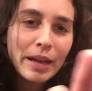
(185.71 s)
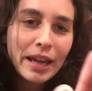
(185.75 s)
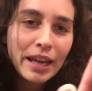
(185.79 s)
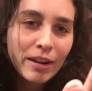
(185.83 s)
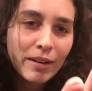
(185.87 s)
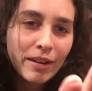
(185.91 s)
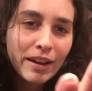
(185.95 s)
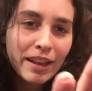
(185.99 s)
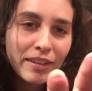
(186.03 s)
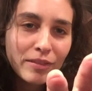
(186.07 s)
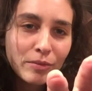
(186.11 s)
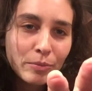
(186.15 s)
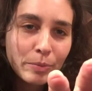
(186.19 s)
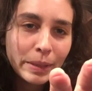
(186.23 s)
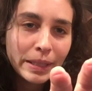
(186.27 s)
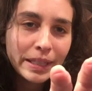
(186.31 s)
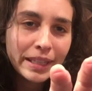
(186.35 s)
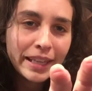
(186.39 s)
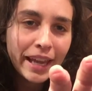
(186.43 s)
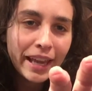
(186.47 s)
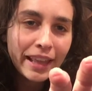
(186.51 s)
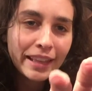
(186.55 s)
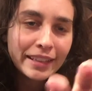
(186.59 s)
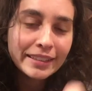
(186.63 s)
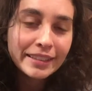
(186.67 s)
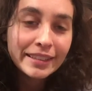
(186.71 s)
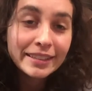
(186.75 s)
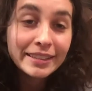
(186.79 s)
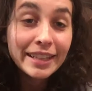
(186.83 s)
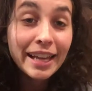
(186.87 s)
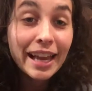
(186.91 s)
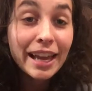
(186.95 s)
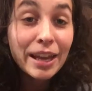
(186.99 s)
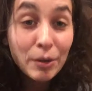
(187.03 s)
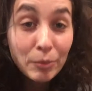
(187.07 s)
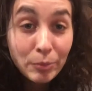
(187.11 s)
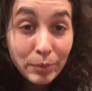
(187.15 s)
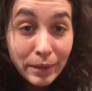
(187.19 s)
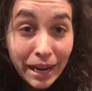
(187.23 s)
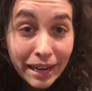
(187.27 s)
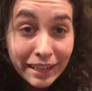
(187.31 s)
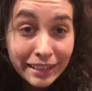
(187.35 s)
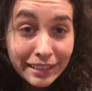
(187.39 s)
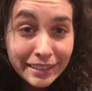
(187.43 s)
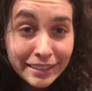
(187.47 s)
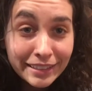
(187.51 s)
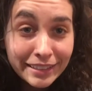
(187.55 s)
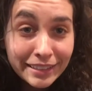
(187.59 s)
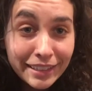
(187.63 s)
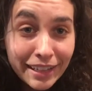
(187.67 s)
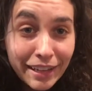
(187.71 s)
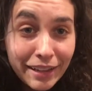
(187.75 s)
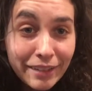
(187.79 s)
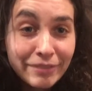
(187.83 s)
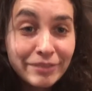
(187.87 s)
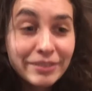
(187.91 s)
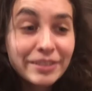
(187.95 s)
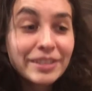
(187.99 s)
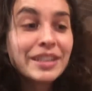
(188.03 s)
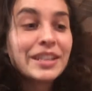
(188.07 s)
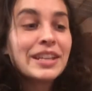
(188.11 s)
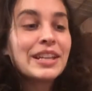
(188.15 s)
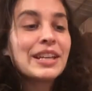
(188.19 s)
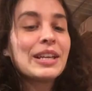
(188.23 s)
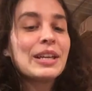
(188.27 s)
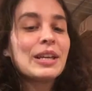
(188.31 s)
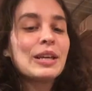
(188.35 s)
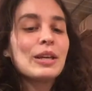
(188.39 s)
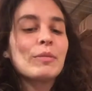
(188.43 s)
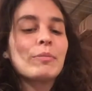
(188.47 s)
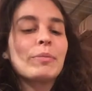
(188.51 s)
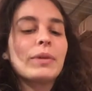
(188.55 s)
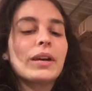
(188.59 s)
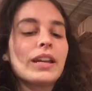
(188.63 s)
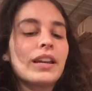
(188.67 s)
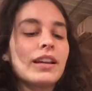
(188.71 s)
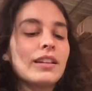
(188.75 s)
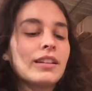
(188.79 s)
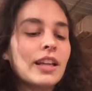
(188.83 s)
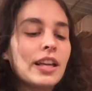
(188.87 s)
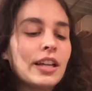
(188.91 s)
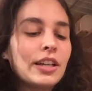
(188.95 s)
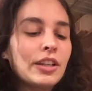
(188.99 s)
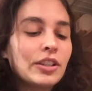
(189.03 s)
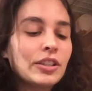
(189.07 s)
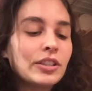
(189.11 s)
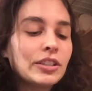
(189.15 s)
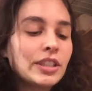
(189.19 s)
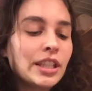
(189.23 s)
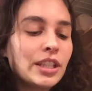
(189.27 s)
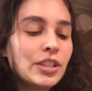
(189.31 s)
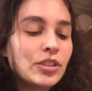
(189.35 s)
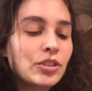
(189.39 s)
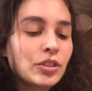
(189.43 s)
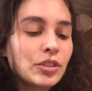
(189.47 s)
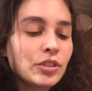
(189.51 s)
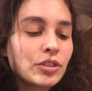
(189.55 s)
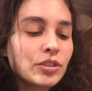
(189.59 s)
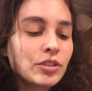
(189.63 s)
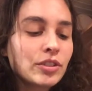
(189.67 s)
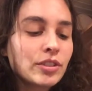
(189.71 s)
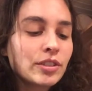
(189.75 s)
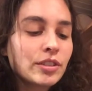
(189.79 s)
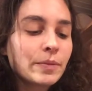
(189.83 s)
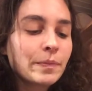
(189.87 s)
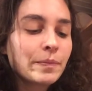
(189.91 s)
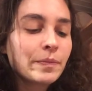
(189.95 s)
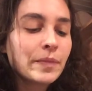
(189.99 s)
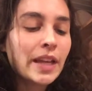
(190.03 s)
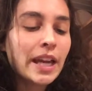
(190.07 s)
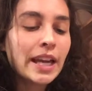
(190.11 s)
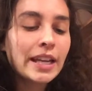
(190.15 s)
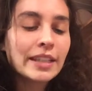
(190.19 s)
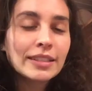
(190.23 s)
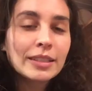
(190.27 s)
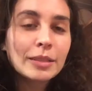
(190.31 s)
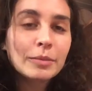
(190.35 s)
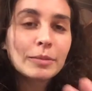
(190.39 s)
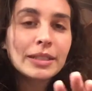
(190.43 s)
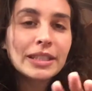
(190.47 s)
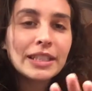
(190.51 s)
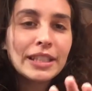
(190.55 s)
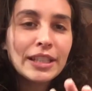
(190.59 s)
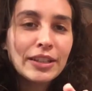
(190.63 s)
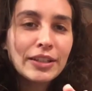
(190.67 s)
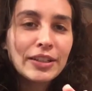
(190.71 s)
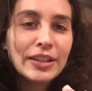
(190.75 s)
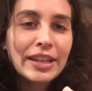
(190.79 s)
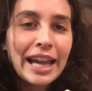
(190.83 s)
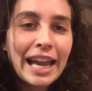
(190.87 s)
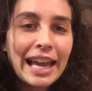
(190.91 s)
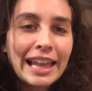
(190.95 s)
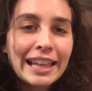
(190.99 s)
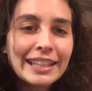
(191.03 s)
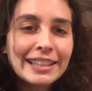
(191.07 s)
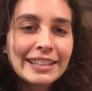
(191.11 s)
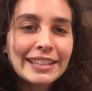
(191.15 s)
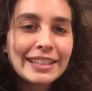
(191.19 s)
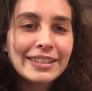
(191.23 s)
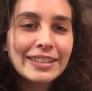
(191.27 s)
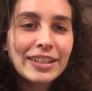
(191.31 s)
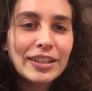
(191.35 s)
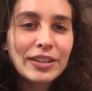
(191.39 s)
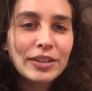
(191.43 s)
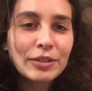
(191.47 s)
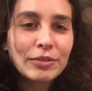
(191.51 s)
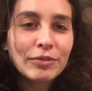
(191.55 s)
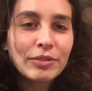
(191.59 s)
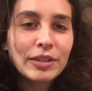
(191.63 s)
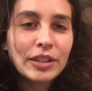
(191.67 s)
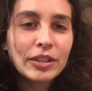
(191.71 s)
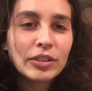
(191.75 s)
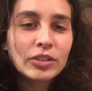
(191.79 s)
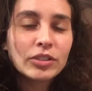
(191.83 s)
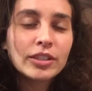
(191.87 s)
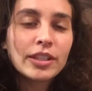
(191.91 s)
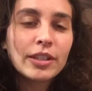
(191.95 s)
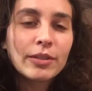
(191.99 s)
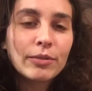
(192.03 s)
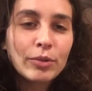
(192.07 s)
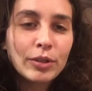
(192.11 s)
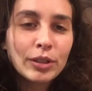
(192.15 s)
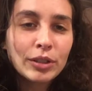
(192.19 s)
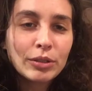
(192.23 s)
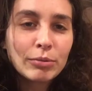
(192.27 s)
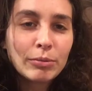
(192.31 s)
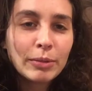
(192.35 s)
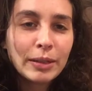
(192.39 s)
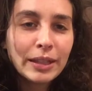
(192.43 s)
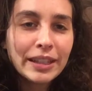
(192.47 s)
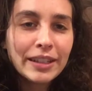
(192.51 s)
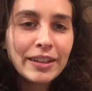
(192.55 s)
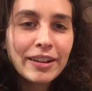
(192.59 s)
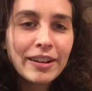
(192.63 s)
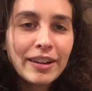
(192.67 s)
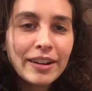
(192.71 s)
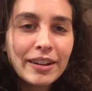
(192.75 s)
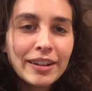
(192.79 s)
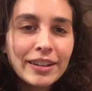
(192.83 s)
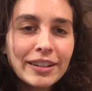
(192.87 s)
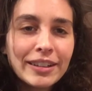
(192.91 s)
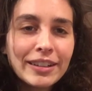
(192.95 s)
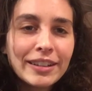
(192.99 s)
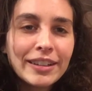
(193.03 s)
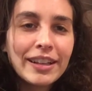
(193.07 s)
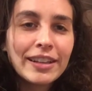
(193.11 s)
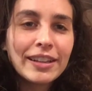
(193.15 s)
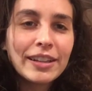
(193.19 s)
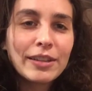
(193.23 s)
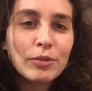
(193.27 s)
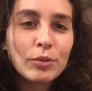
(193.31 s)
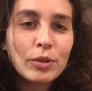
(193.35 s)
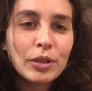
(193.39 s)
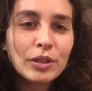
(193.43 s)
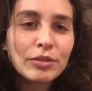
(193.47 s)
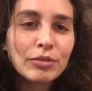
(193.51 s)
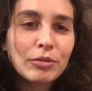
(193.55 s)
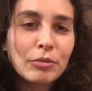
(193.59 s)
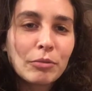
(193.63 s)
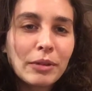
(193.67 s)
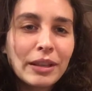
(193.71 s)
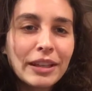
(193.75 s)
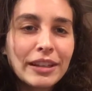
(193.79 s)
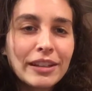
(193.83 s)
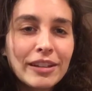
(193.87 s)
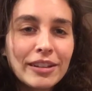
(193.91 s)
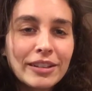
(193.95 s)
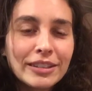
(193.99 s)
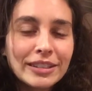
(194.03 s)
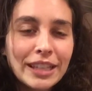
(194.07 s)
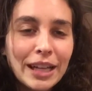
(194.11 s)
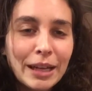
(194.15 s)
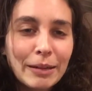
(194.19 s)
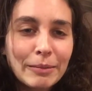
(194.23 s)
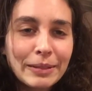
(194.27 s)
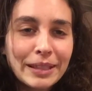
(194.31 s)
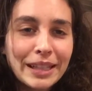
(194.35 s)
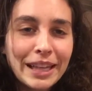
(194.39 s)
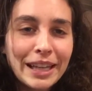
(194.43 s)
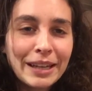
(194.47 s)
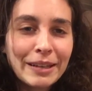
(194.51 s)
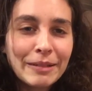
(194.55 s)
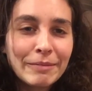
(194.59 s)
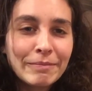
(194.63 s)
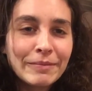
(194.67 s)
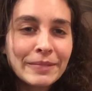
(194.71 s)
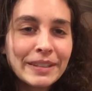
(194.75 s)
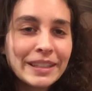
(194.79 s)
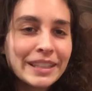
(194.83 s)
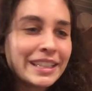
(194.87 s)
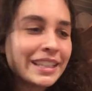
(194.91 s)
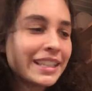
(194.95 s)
I don't have big calluses. I don't practice enough. But a lot of your teachers, ask them to see their calluses on their fingers. They've worked really hard, and they've worked for a really long time to get them.